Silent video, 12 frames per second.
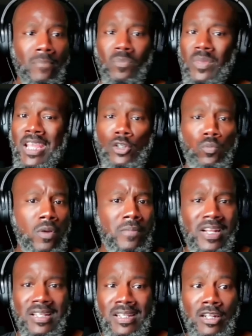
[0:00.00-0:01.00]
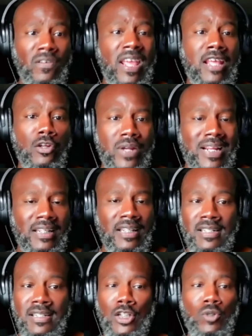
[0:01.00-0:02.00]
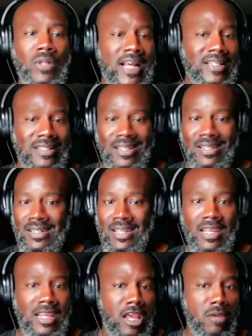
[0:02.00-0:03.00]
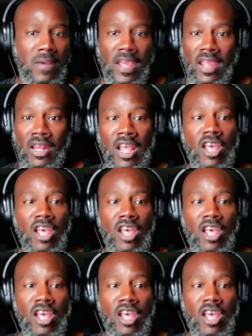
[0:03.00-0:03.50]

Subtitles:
it's reminiscent of Hillary Clinton's 2016 campaign,